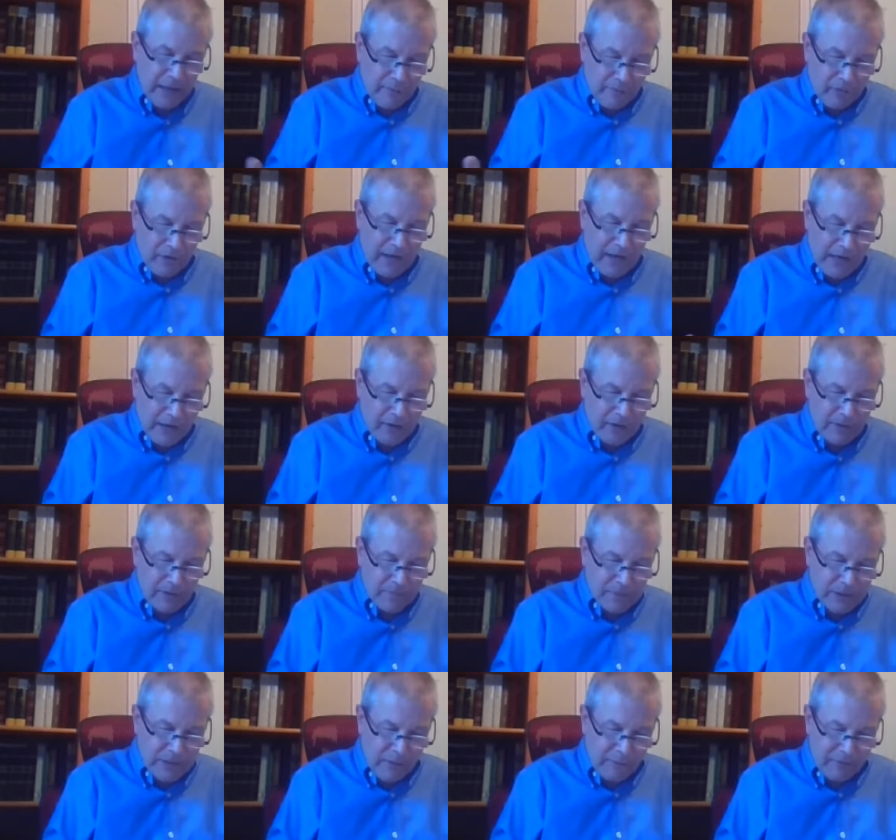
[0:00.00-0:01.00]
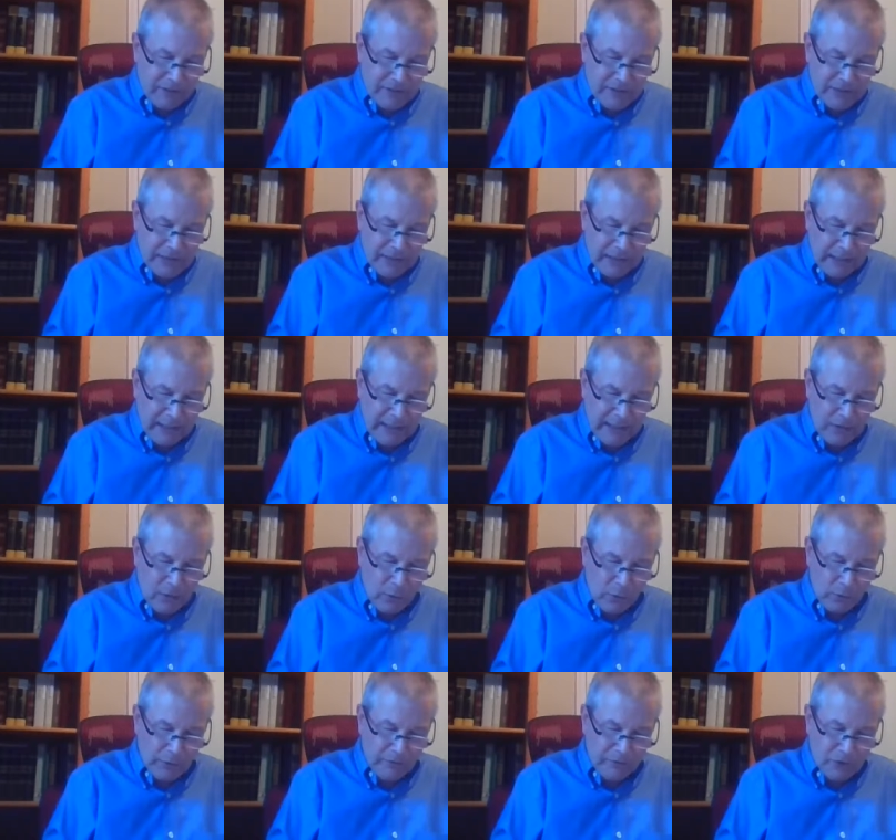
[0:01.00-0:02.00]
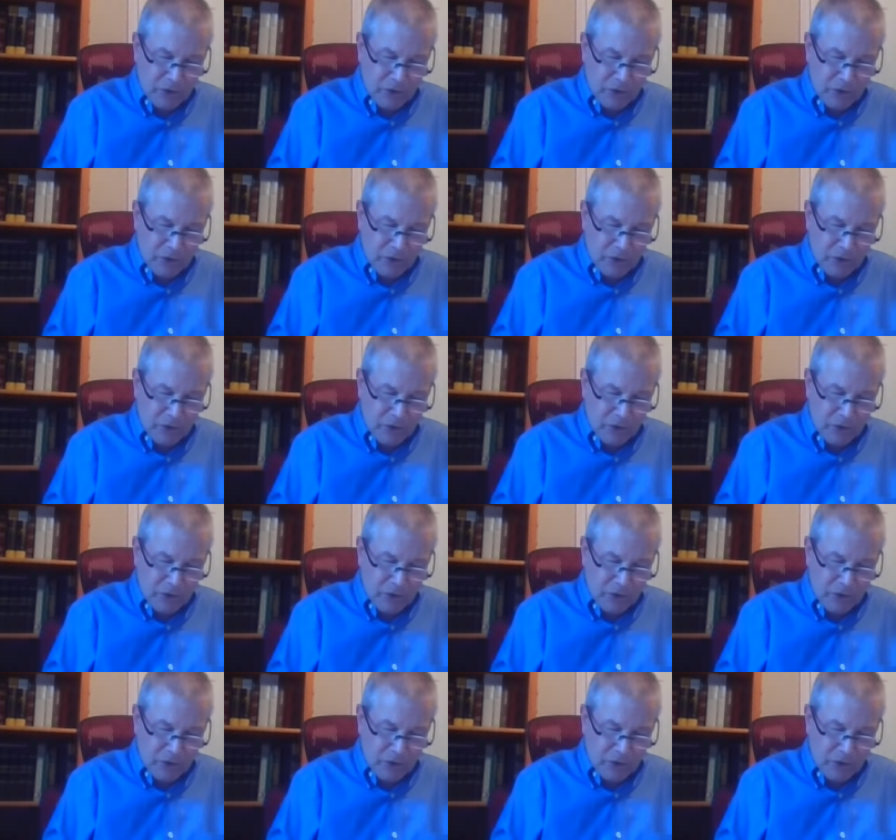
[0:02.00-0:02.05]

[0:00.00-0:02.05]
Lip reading: For Herod himself had sent and laid hold of